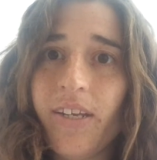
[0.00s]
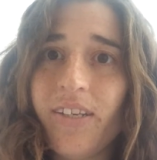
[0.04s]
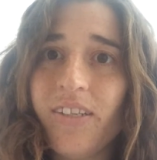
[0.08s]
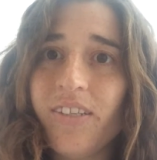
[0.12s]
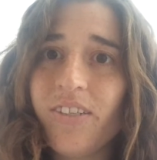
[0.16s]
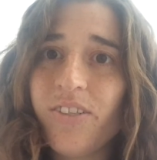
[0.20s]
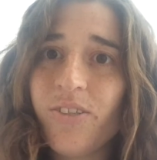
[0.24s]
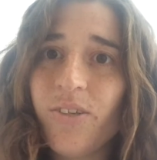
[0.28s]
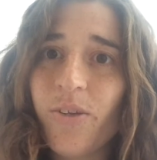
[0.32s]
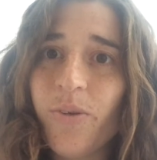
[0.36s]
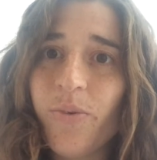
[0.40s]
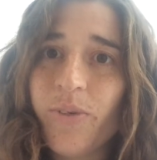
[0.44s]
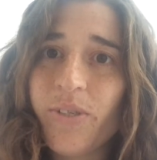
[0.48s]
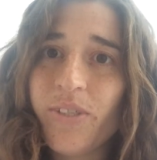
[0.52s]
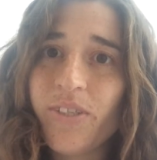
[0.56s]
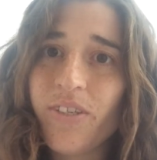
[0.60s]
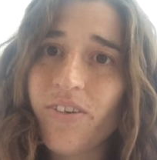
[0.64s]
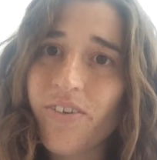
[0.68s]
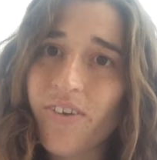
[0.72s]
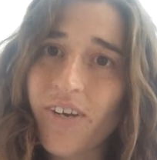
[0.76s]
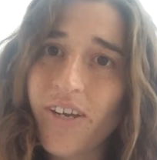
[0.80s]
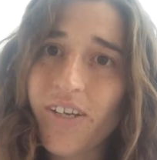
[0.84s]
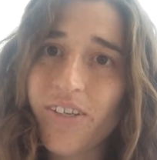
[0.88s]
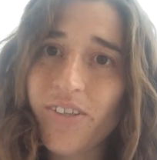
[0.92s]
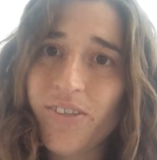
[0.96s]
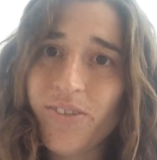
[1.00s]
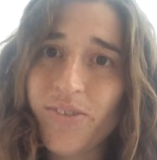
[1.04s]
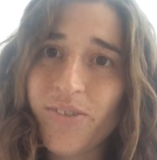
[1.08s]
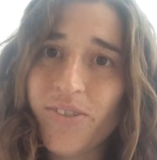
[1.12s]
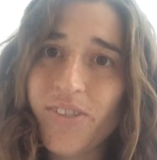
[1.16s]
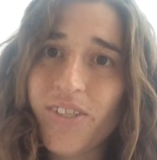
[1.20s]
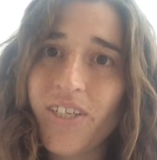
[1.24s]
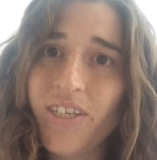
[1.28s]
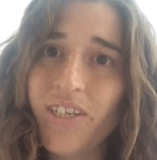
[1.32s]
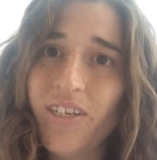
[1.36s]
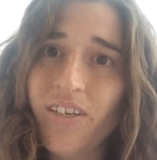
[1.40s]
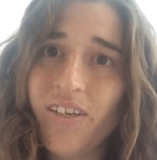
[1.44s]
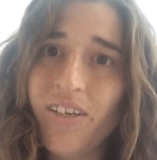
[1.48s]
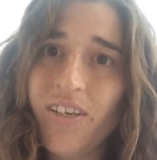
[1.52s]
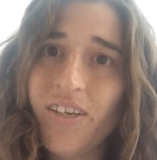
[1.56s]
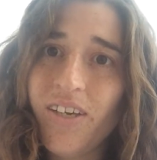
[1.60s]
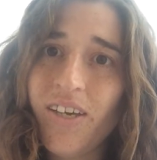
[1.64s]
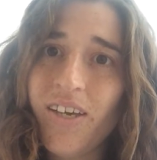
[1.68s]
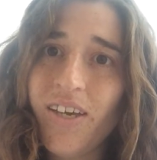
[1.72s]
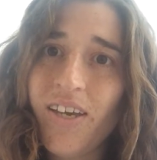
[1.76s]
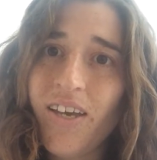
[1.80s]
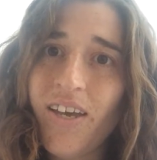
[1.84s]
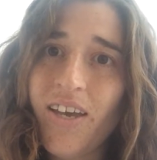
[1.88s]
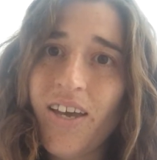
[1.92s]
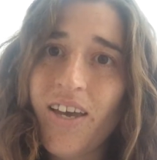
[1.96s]
and it's always great to see
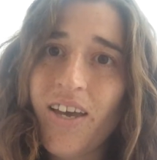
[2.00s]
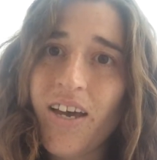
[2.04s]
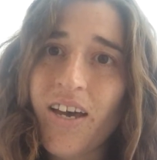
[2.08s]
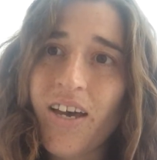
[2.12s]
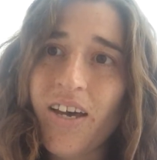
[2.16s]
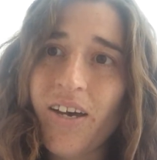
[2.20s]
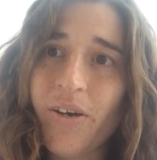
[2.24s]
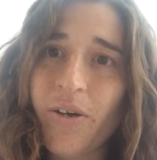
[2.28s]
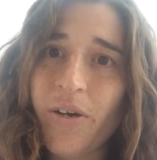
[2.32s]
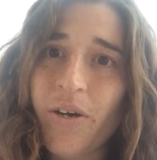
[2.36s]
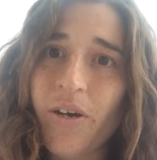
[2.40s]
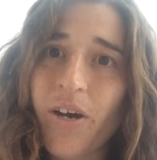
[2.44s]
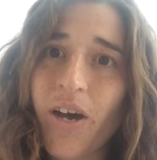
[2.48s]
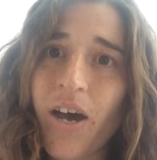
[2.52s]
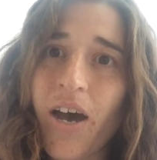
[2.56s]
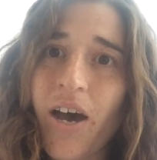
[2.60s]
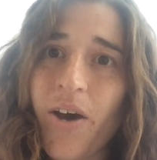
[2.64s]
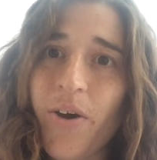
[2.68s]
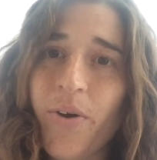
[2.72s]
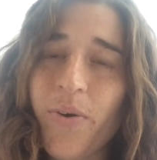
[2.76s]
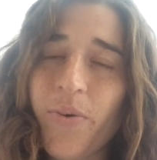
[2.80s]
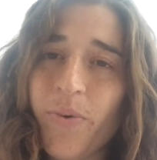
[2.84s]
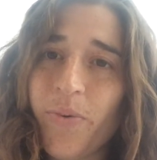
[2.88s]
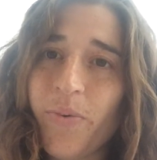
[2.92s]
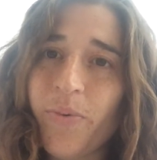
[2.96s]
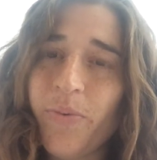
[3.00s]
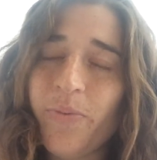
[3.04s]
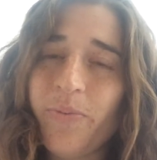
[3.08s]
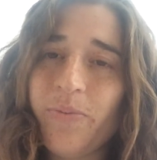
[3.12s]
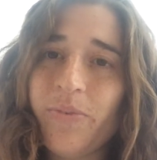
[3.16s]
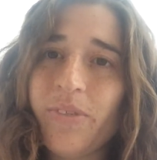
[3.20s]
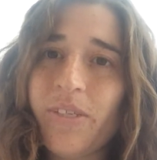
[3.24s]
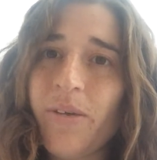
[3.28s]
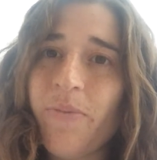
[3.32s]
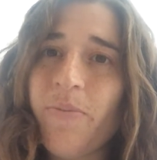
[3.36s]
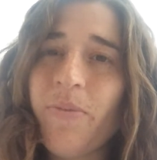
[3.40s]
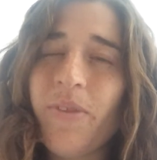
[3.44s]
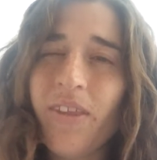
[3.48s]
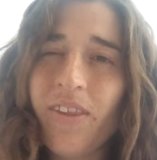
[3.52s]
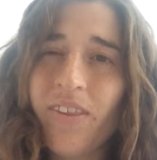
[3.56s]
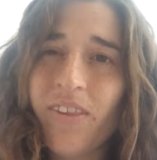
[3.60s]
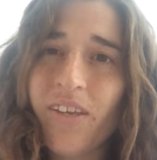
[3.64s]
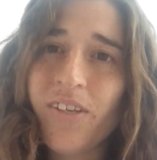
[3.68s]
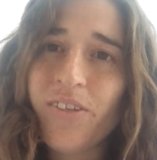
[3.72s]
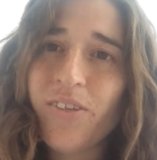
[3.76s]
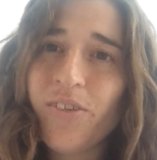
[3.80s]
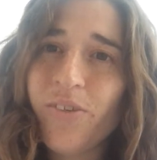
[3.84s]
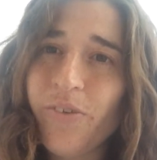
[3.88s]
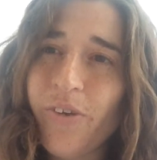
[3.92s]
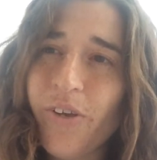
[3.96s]
how something
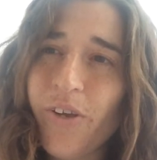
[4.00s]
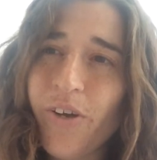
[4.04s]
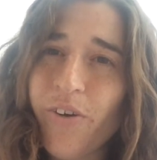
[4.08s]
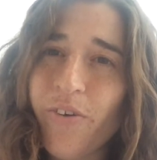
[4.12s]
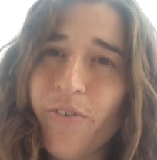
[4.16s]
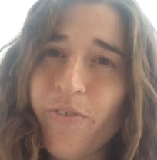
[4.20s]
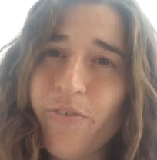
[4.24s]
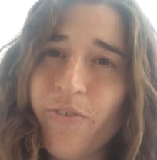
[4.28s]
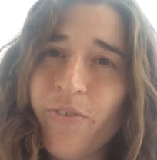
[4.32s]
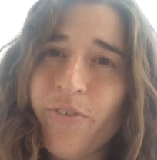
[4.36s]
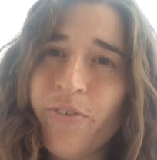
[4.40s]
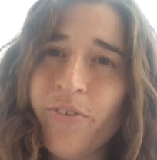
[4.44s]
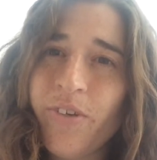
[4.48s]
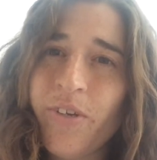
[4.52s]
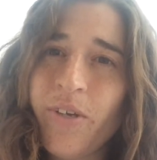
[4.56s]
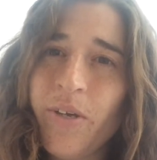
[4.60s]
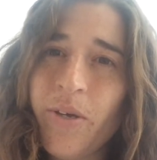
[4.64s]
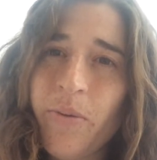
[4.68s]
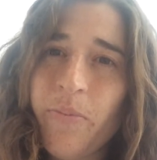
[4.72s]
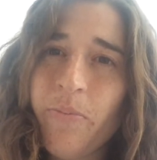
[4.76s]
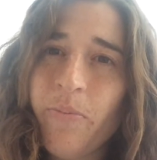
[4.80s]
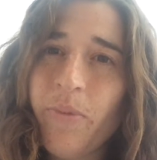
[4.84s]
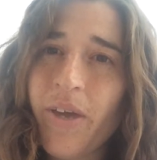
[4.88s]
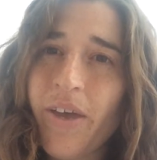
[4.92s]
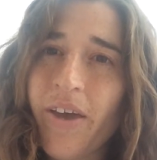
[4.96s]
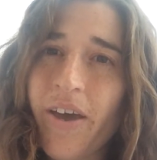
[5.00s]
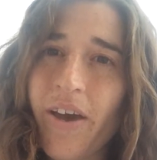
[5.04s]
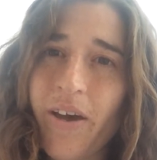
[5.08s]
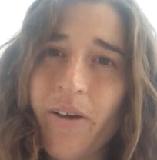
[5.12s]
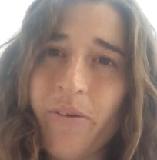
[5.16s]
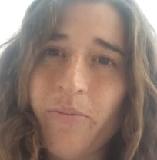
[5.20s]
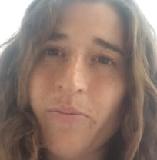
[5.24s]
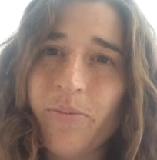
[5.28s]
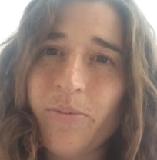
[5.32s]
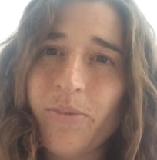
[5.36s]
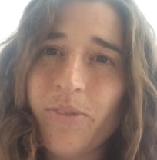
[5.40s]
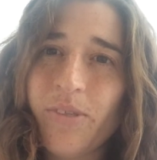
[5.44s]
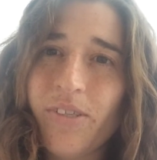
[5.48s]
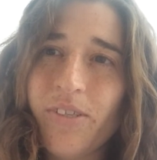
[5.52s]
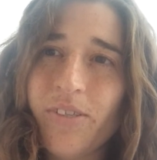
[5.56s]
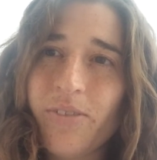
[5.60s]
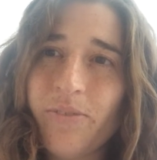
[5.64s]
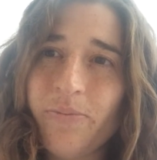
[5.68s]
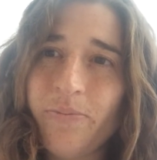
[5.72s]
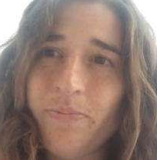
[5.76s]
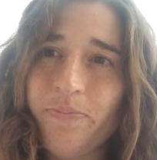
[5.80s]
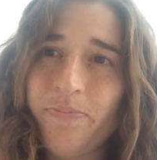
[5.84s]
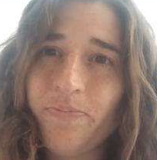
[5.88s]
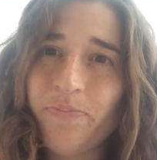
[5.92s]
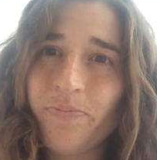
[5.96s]
that you love becomes
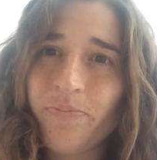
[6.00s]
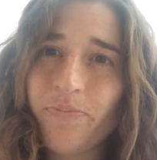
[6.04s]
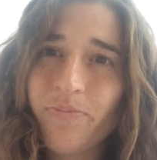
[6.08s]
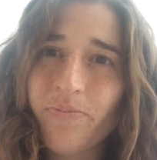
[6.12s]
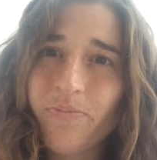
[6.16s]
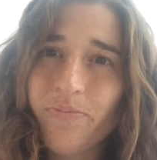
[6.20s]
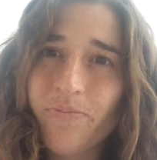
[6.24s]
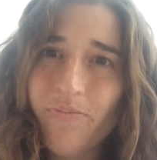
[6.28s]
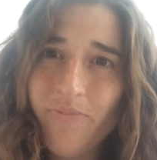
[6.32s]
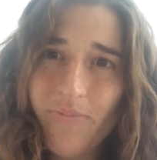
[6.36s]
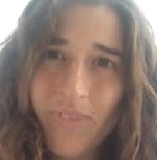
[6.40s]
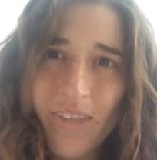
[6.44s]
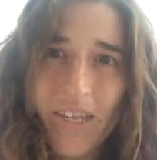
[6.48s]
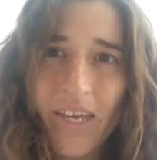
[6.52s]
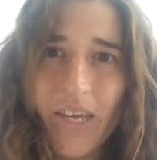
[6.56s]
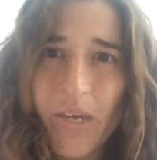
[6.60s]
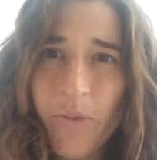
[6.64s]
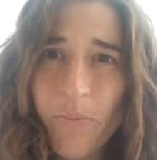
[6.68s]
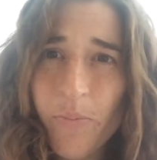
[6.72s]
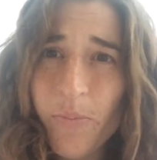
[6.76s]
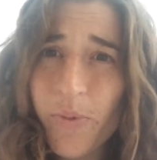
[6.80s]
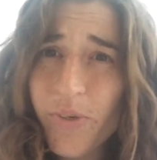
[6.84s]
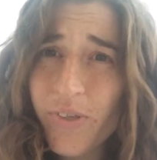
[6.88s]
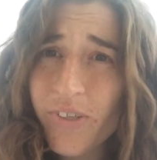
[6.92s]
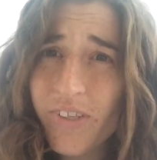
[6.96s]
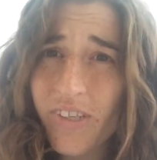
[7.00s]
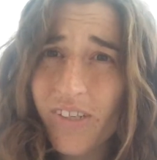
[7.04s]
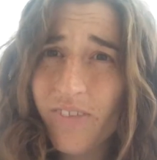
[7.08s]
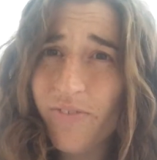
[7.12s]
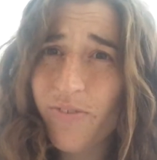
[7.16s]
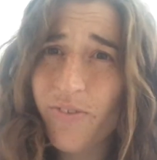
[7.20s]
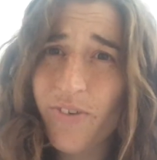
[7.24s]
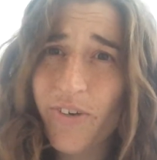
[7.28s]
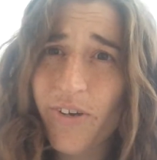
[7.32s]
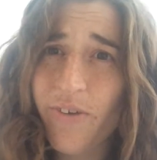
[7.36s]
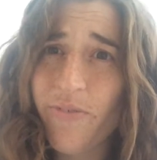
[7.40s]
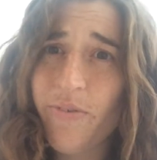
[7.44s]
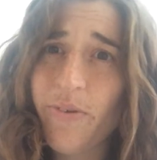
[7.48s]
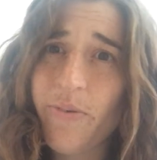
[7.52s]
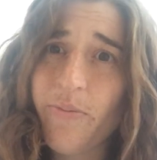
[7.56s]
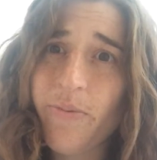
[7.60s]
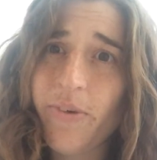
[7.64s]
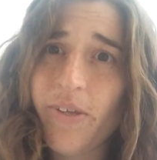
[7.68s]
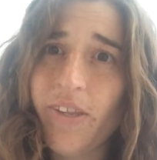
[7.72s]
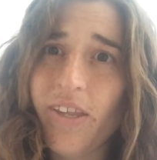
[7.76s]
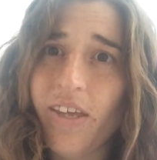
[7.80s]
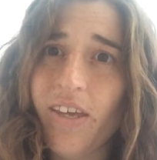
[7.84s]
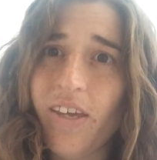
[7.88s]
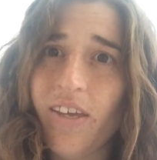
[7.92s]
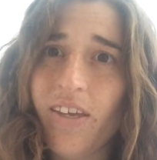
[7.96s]
important for
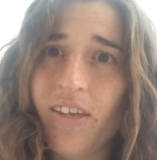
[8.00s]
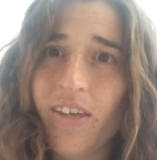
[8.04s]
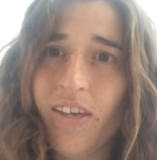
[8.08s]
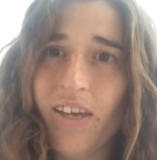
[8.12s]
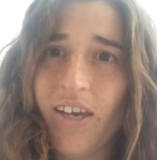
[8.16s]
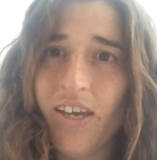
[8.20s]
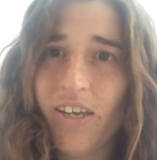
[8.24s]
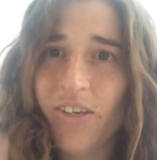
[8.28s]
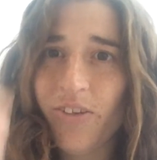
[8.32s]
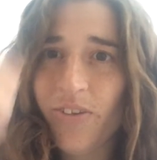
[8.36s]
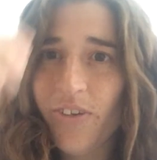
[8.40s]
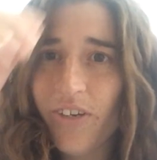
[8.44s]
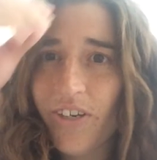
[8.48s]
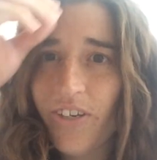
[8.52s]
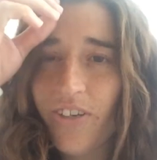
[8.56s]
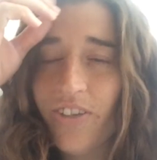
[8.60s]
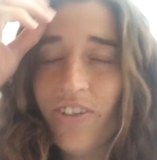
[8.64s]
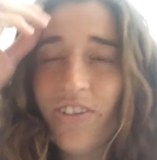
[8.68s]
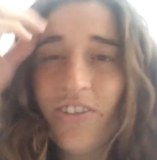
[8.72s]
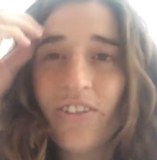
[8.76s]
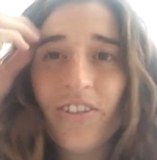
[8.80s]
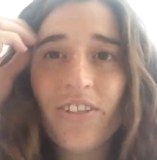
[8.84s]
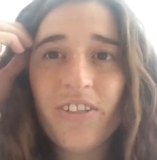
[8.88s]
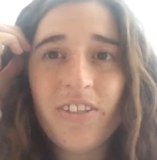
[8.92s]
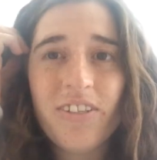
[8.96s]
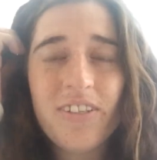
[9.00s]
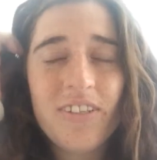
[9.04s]
everybody, and you're not